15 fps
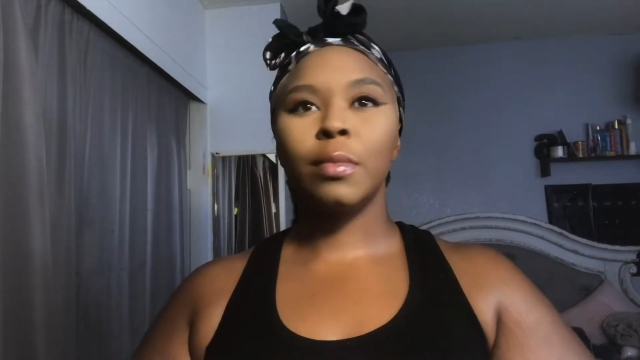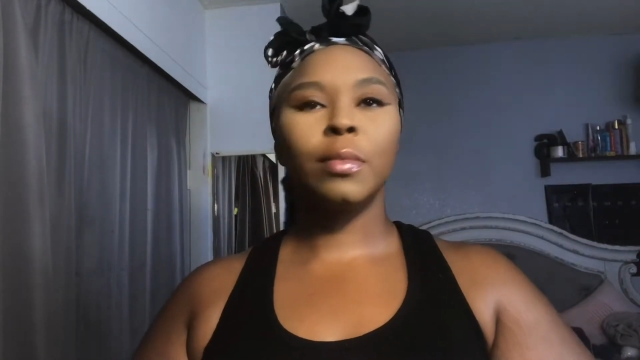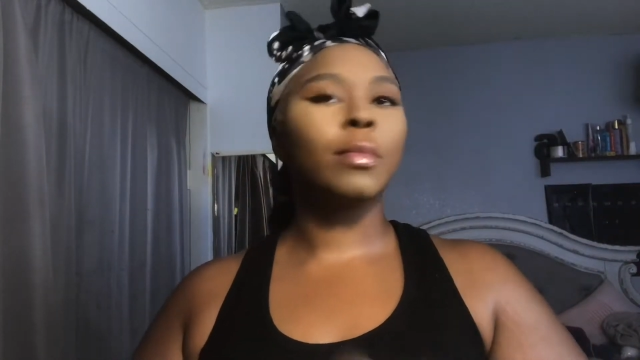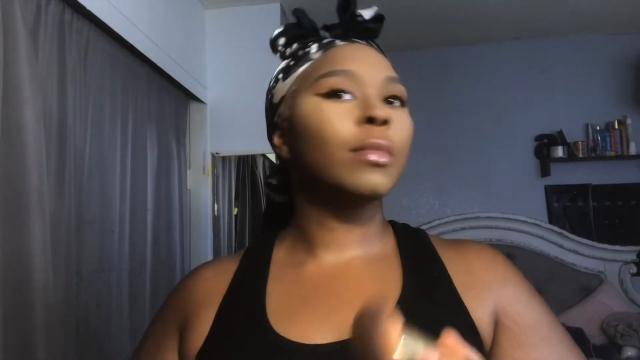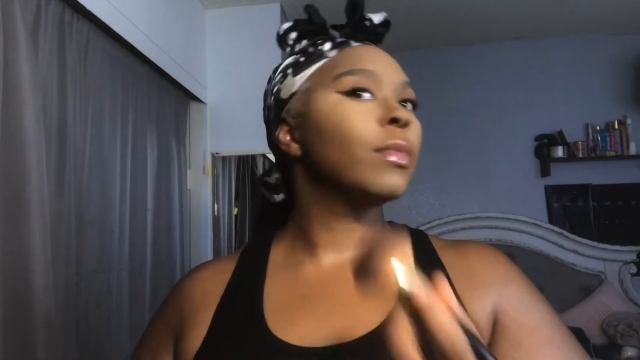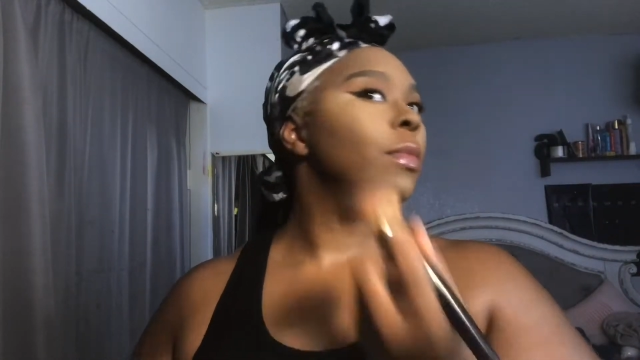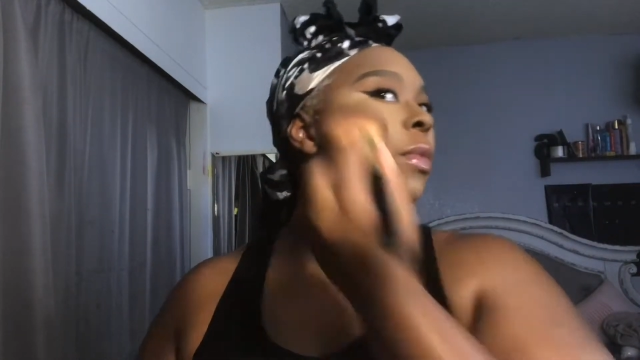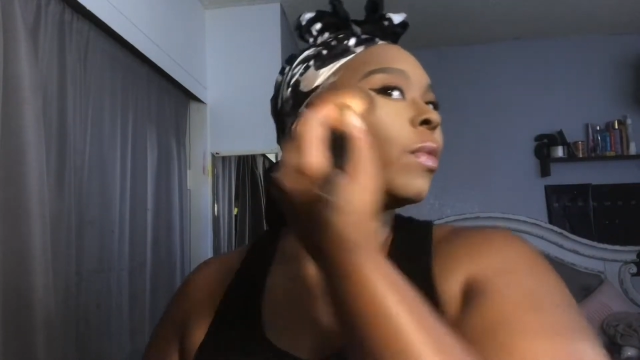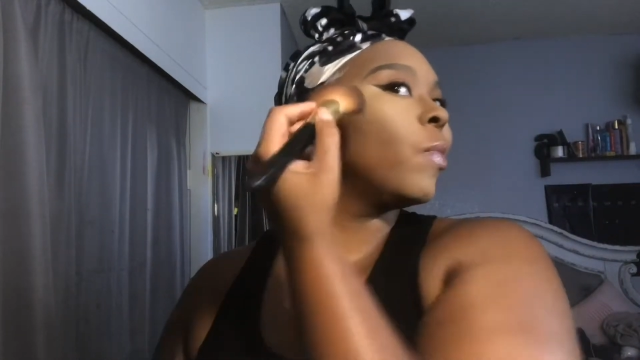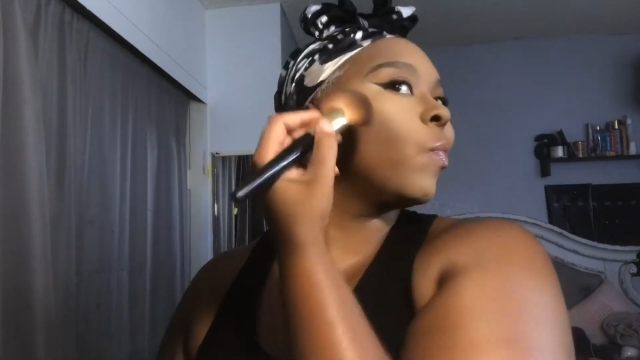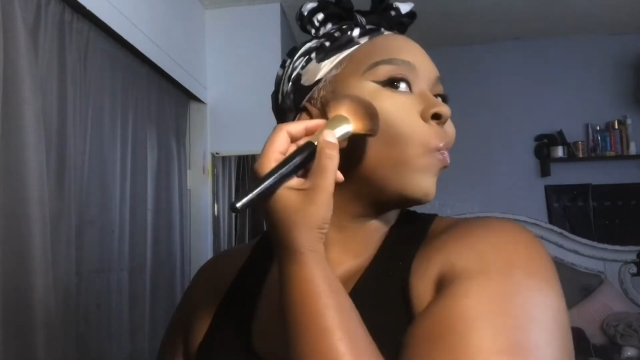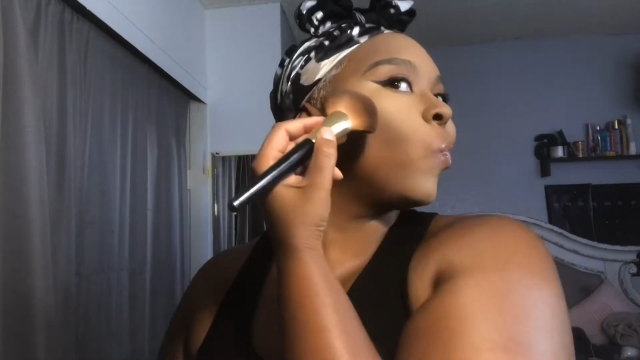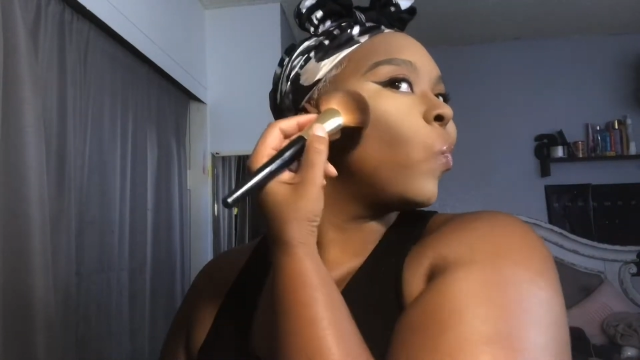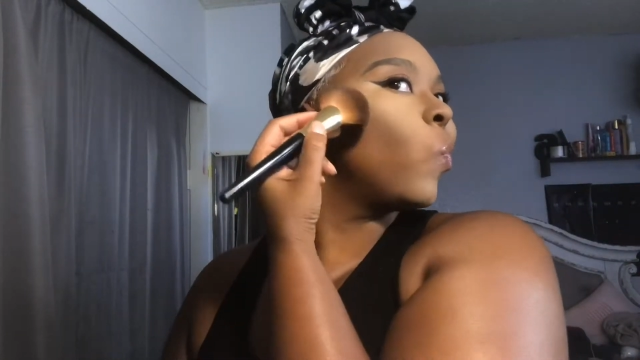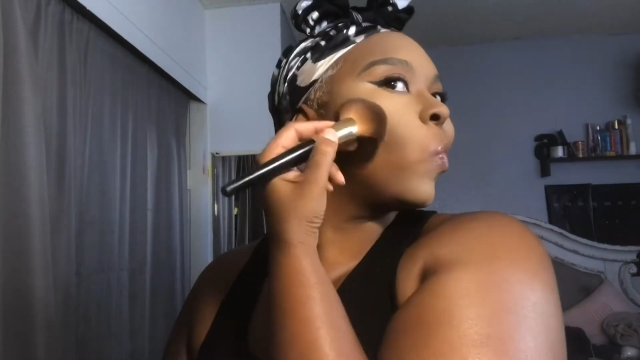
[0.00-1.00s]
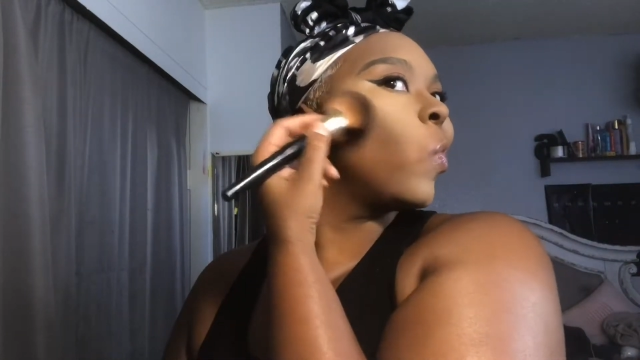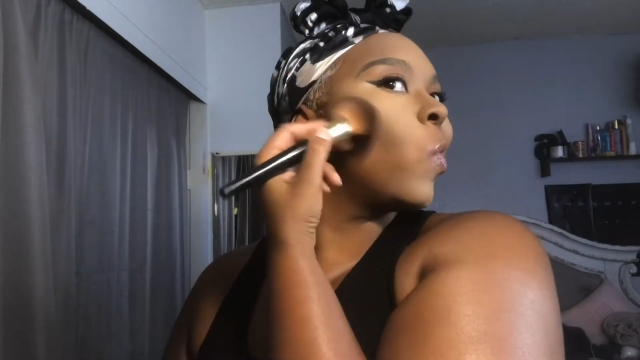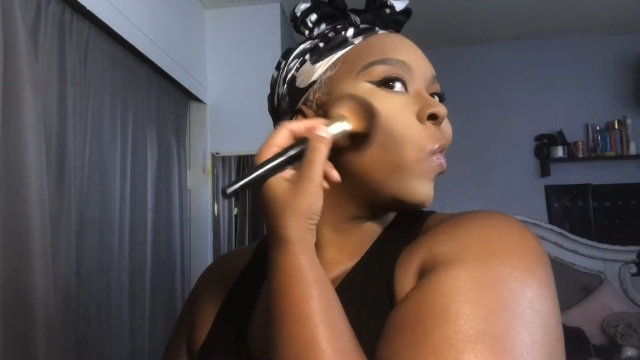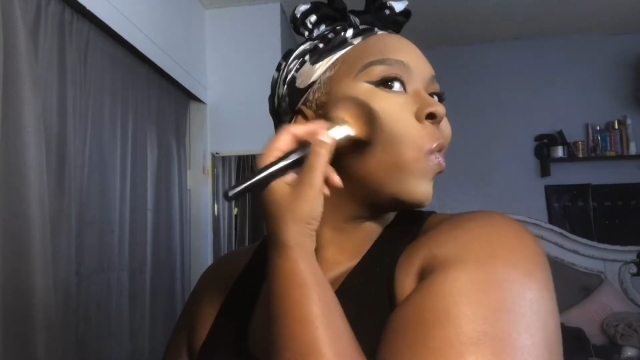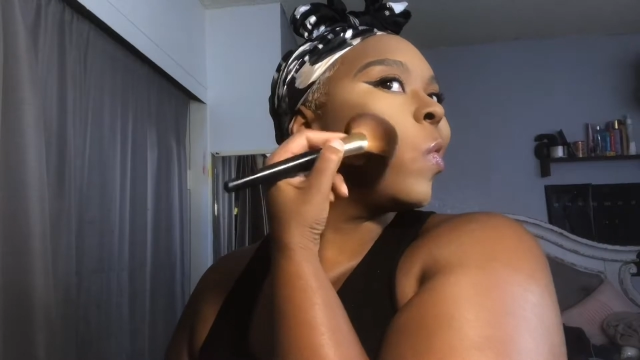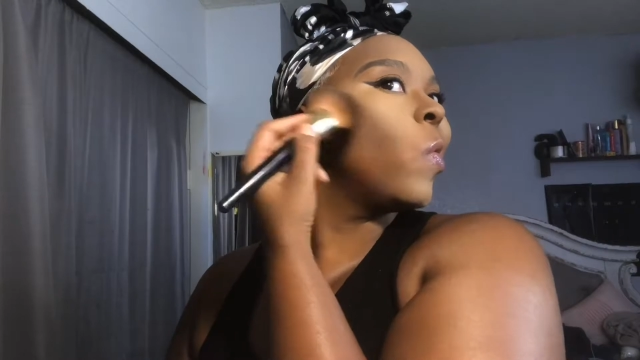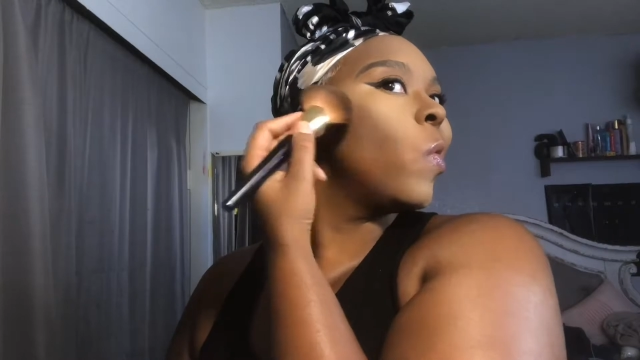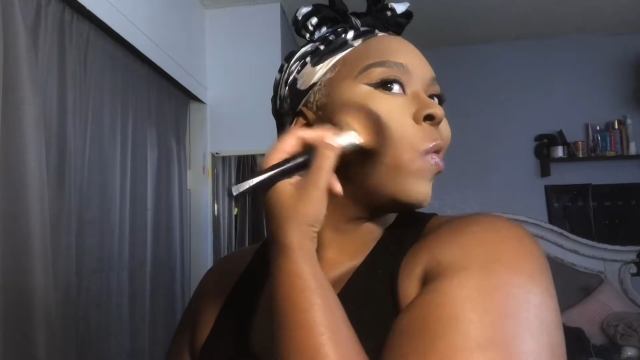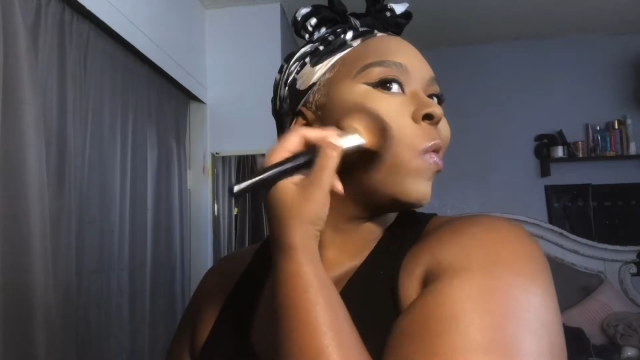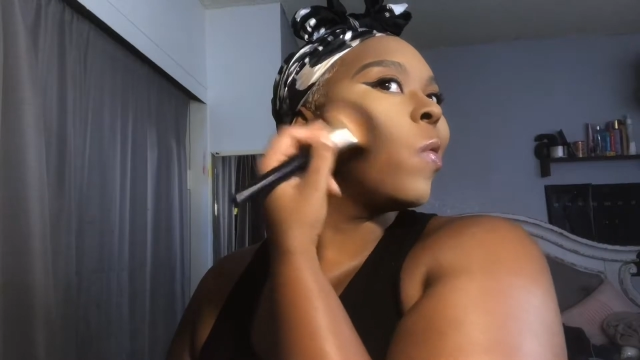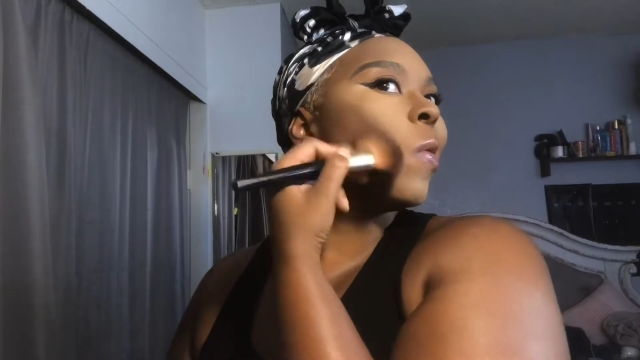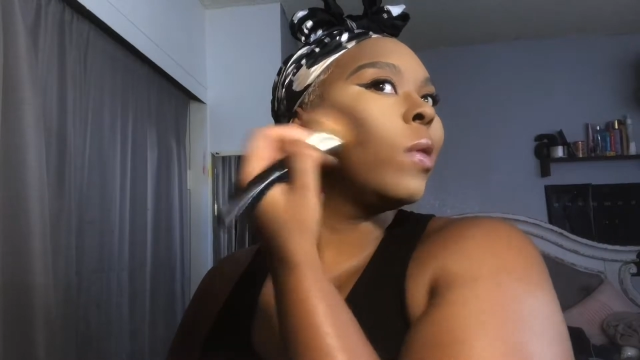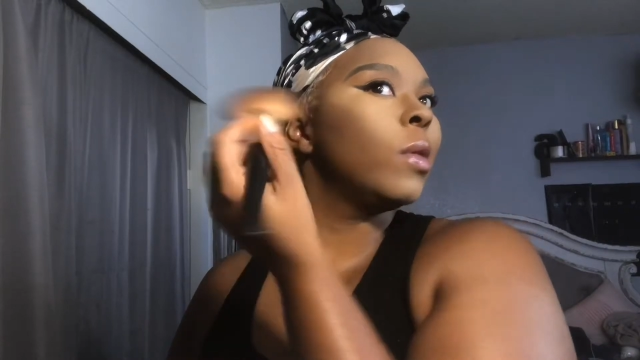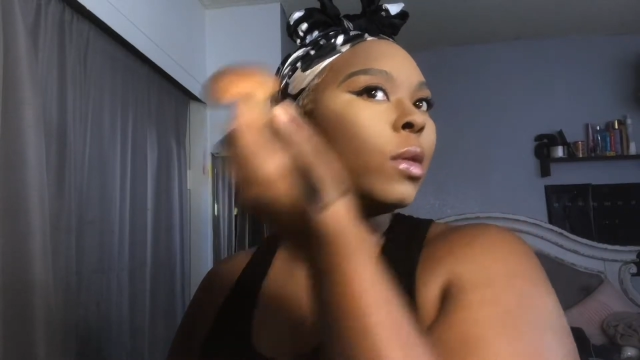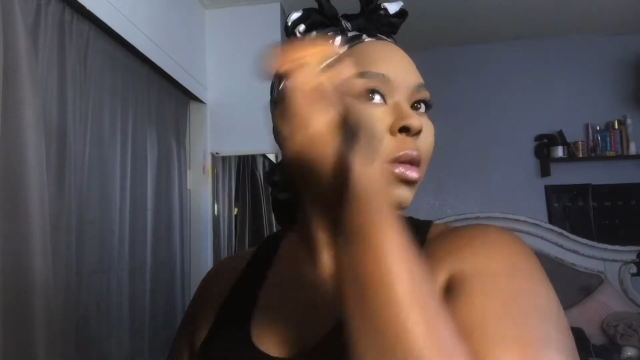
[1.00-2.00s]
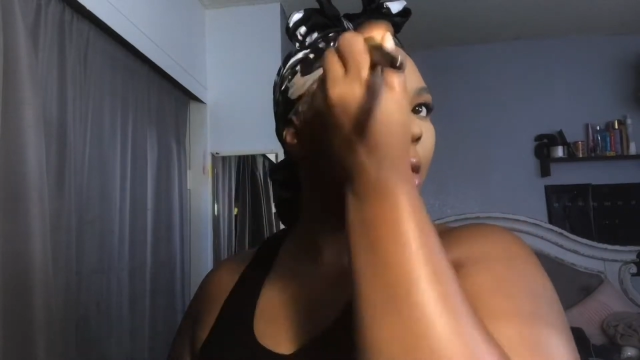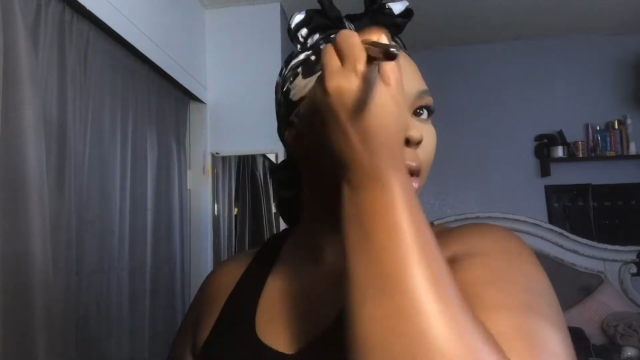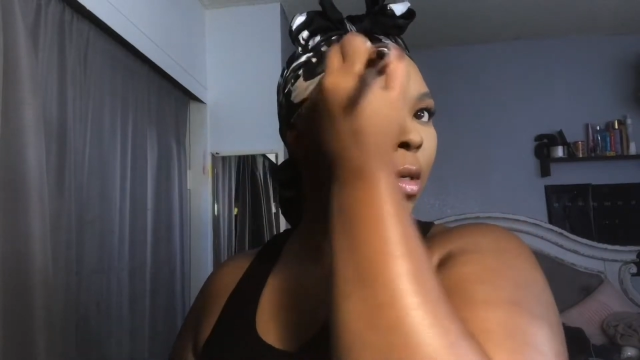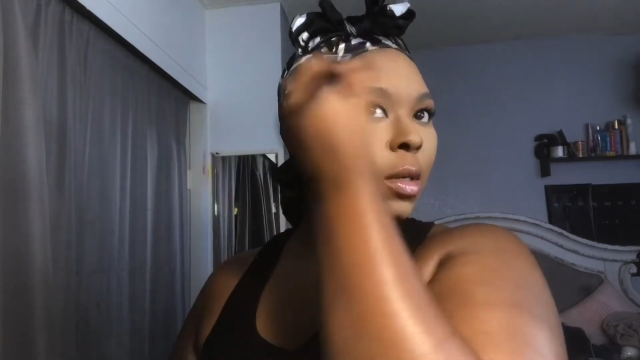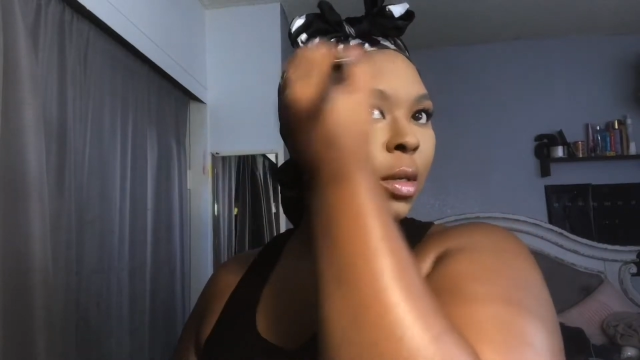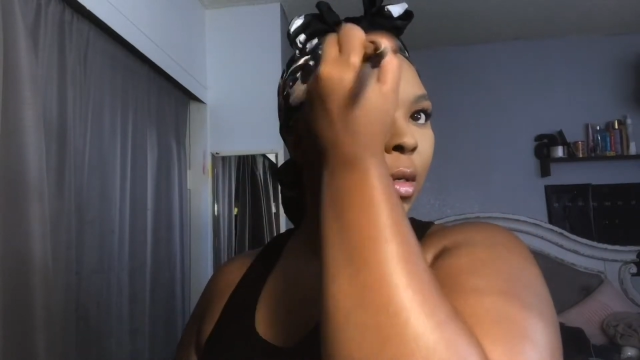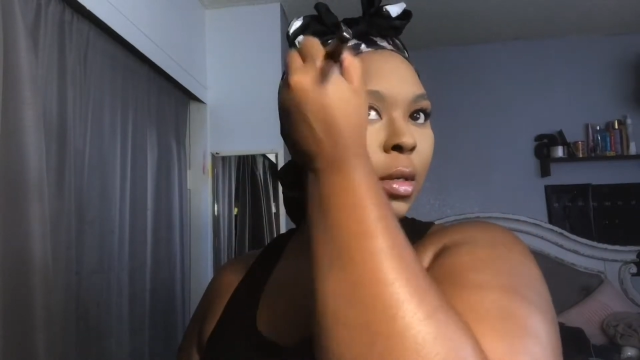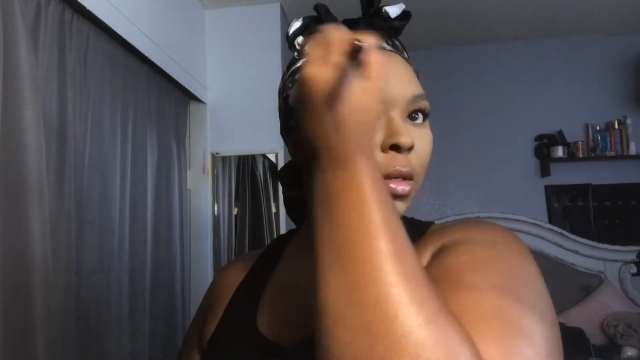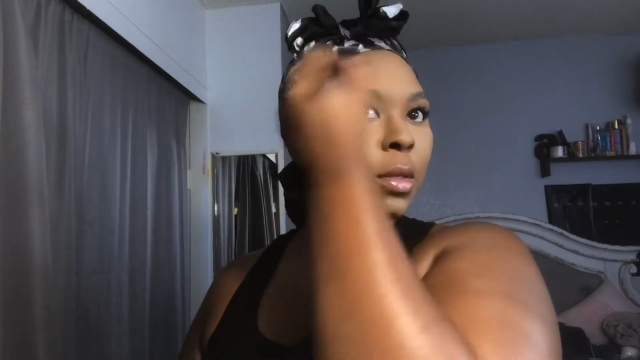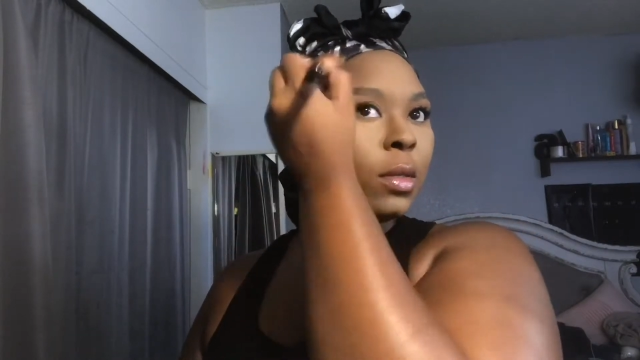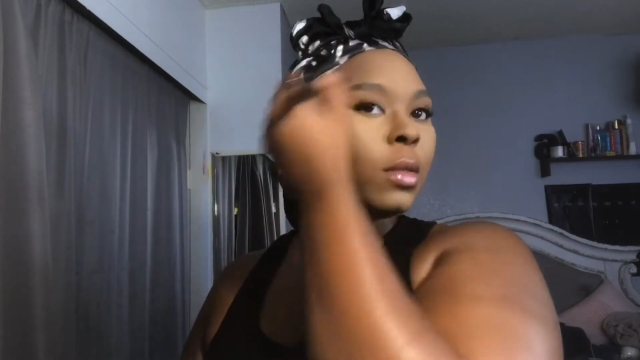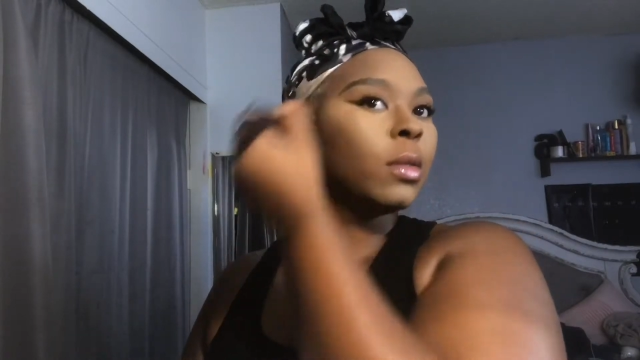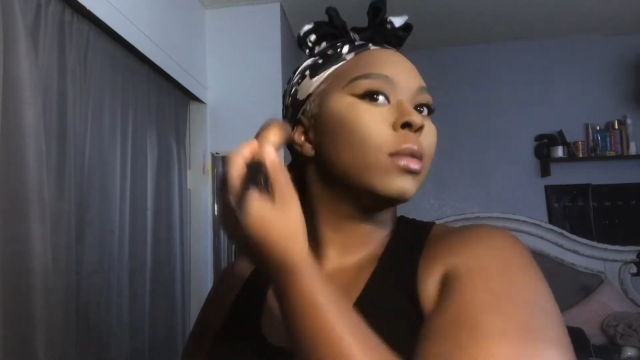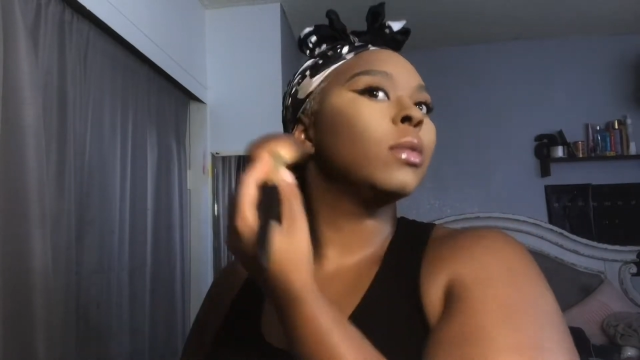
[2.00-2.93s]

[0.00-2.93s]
But what makes this different is because of the contour,